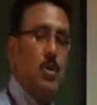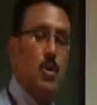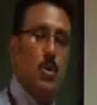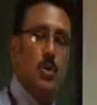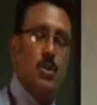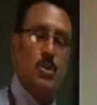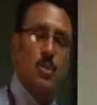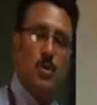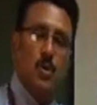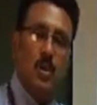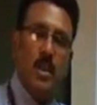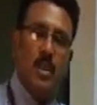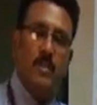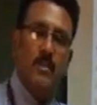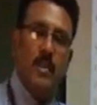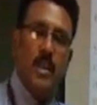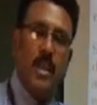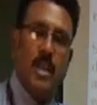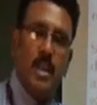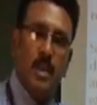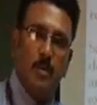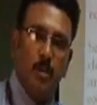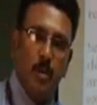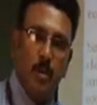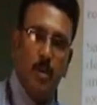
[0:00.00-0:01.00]
crores only we
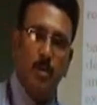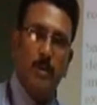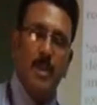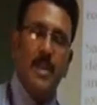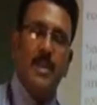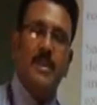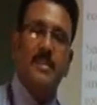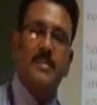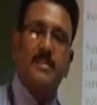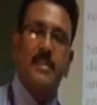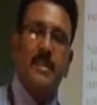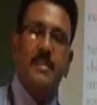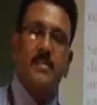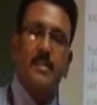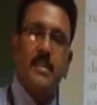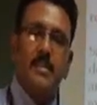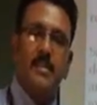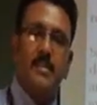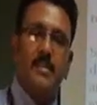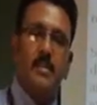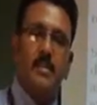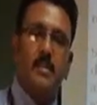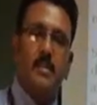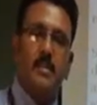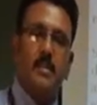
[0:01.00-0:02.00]
can able to make a
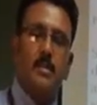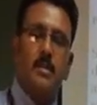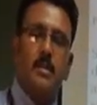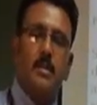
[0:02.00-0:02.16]
savings.